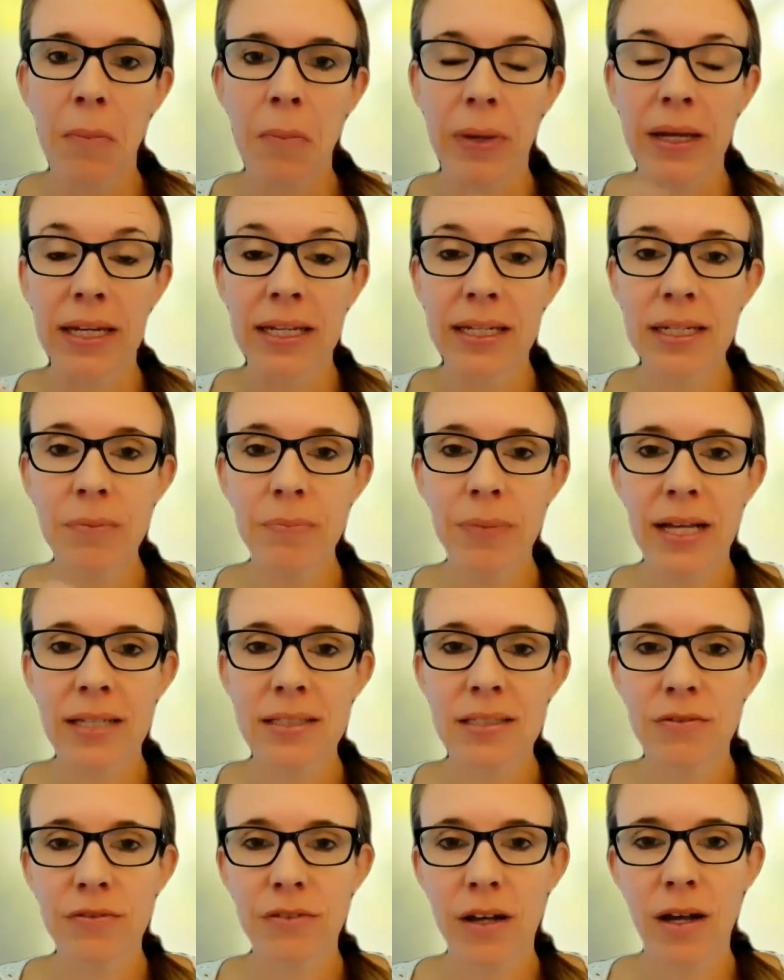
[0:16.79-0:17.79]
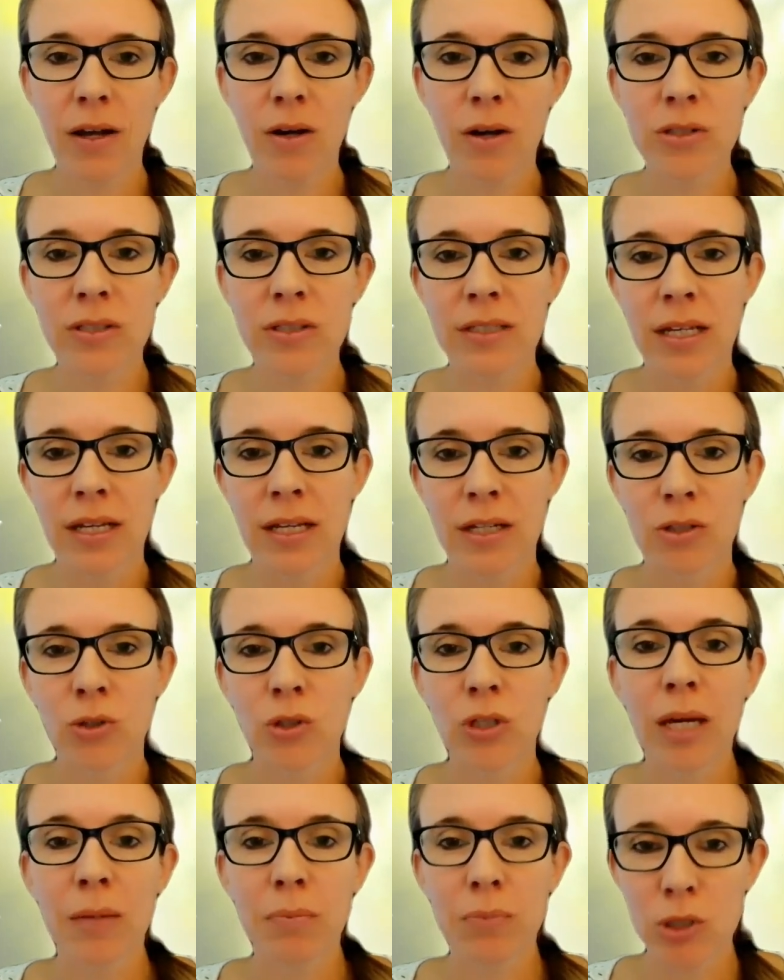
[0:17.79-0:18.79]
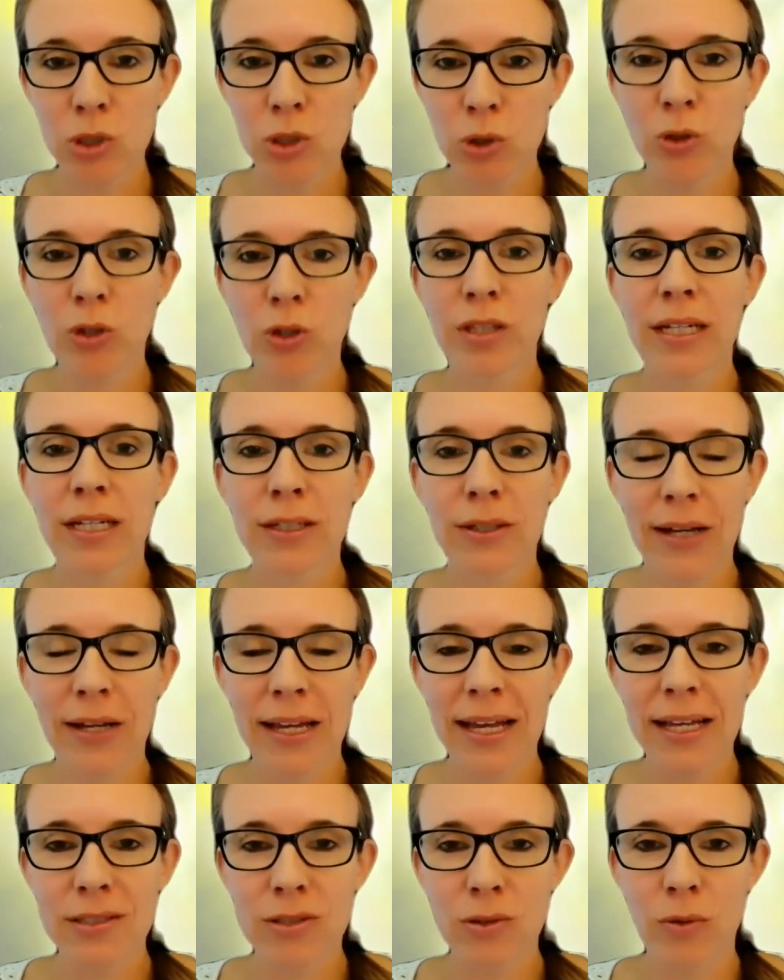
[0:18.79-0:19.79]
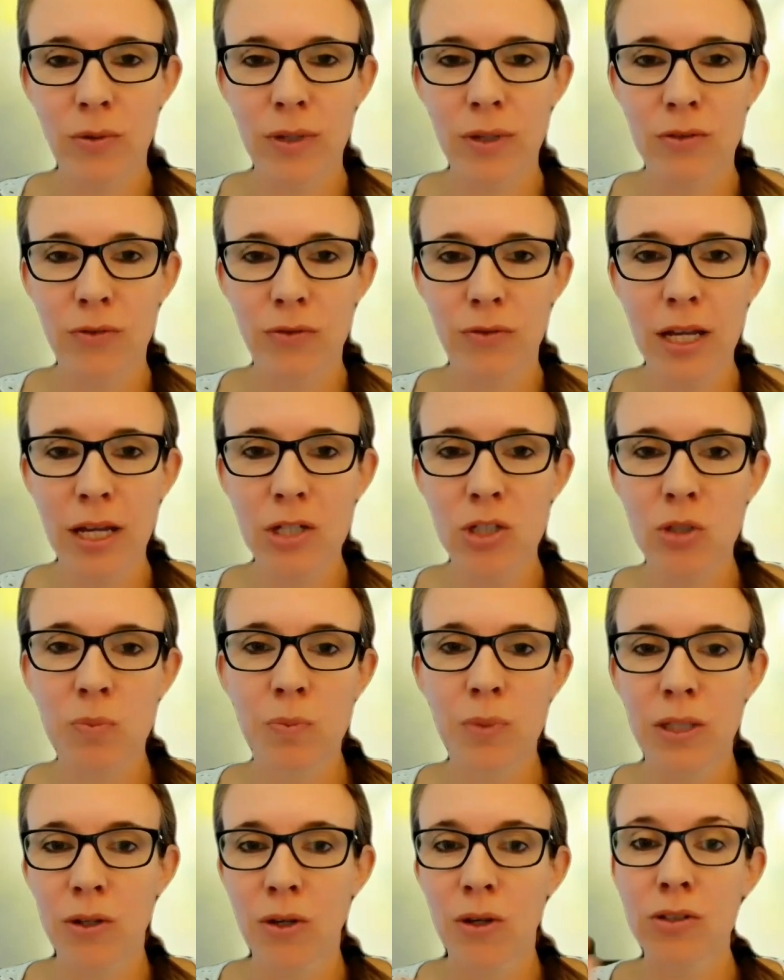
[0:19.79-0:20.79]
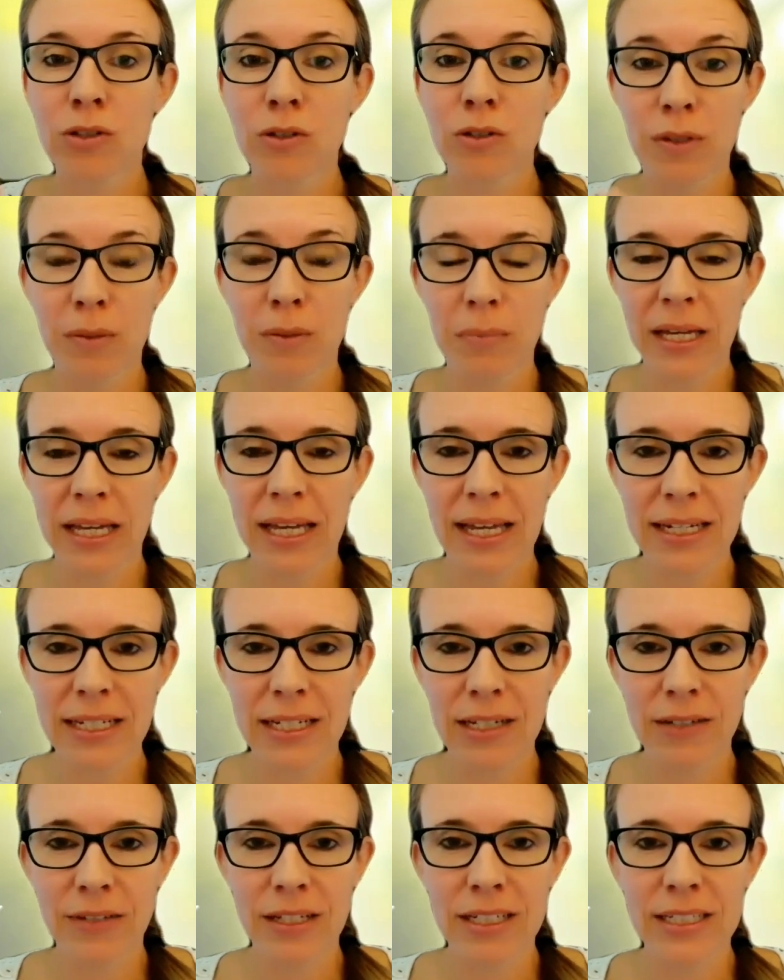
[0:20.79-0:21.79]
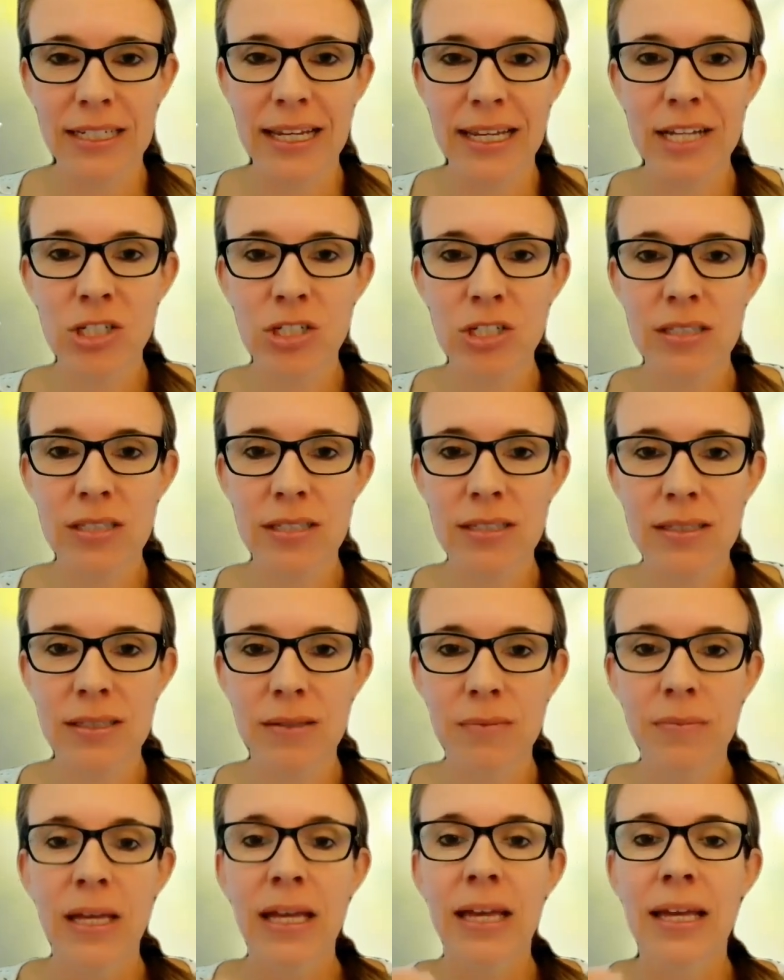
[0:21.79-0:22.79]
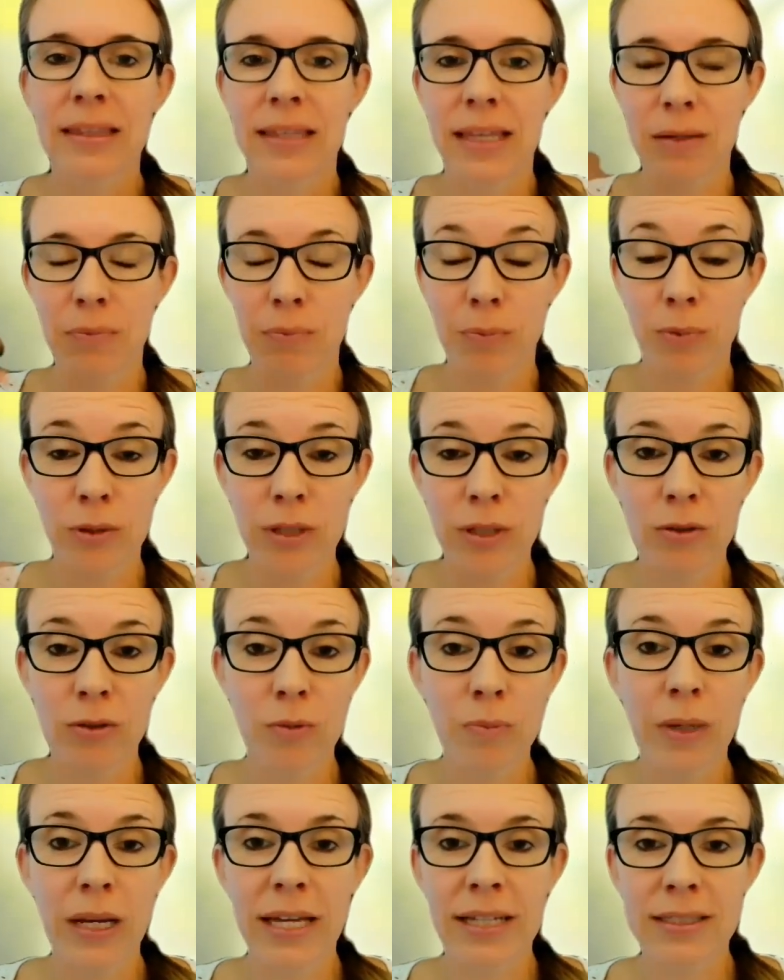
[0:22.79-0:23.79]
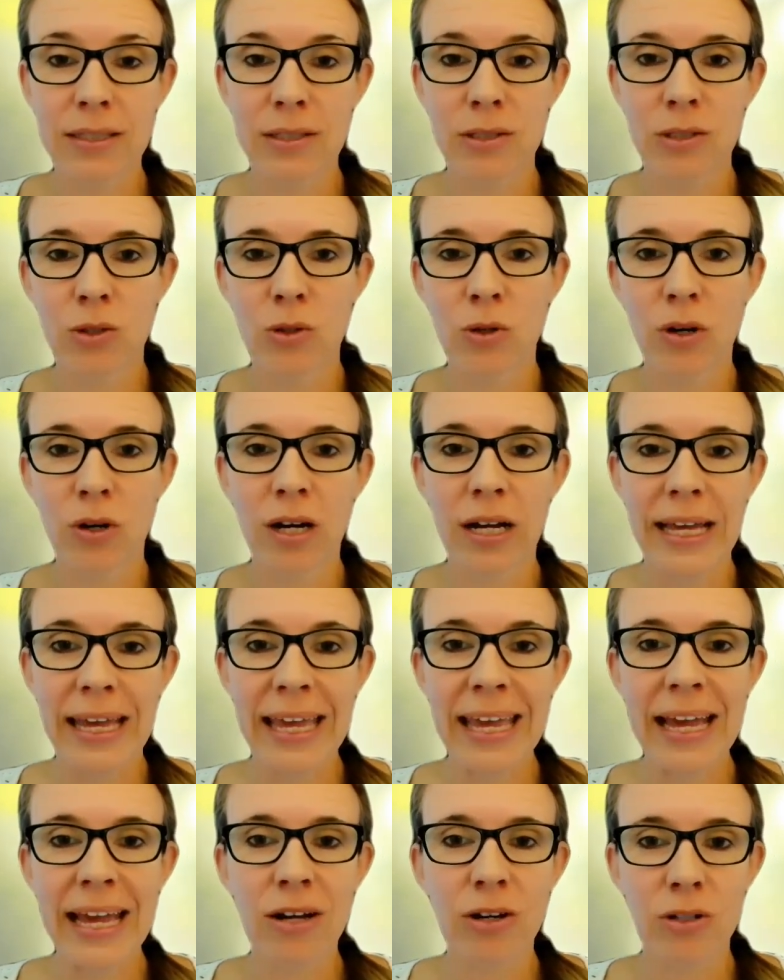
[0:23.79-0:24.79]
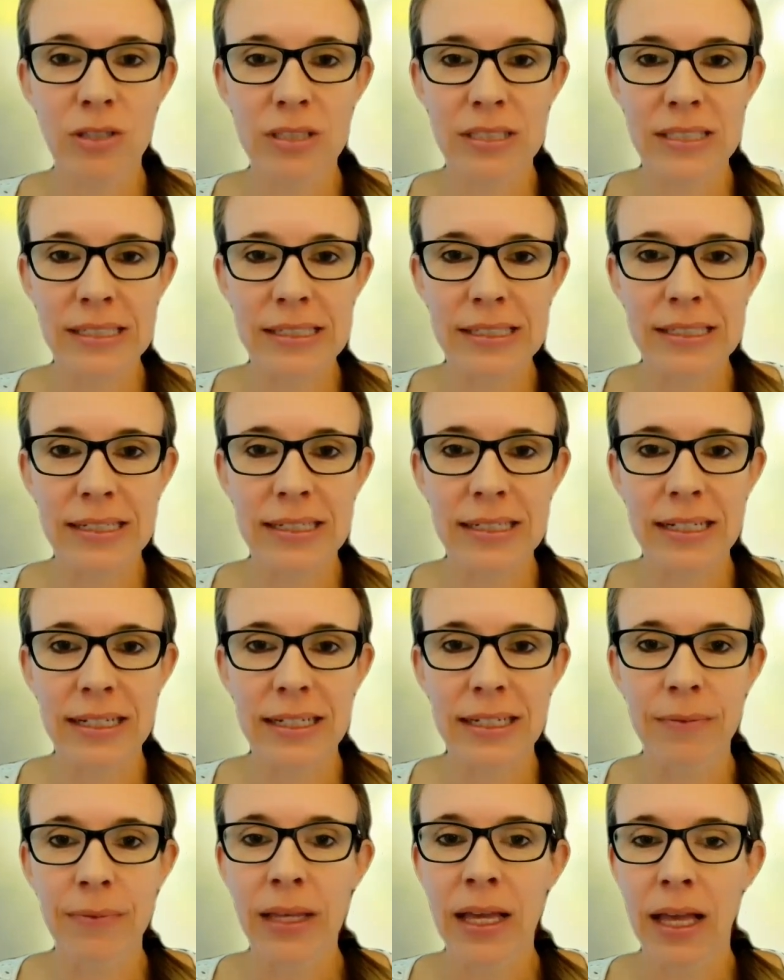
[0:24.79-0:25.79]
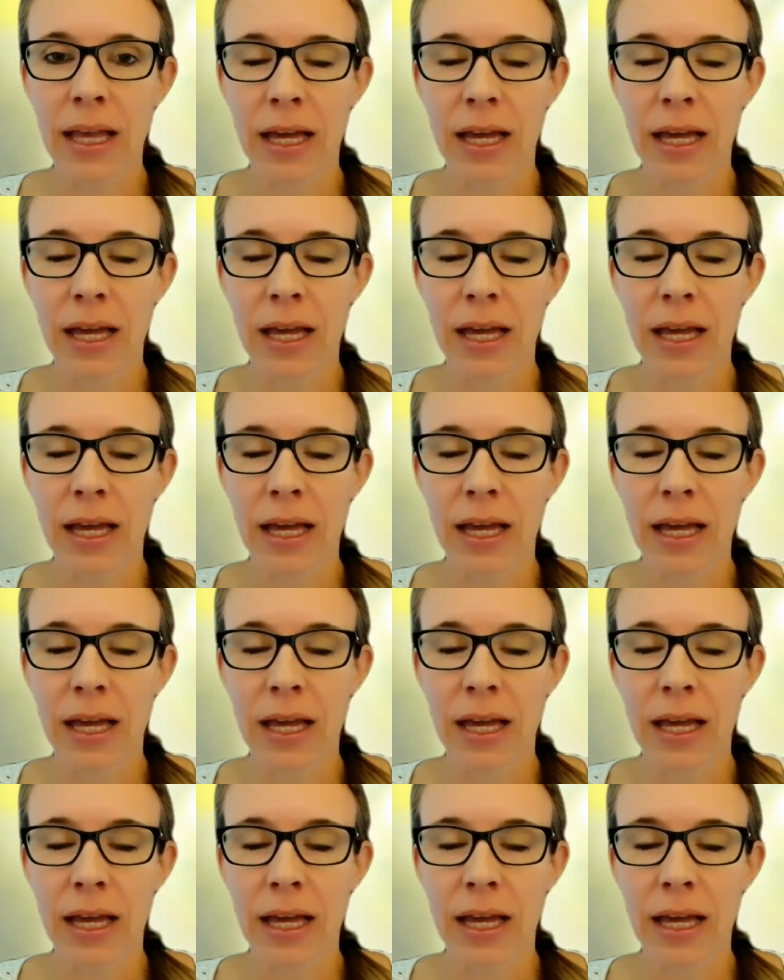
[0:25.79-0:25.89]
But in a passive house, you can be sure that your air is always fresh because of the mechanical ventilation system that replaces your air consistently.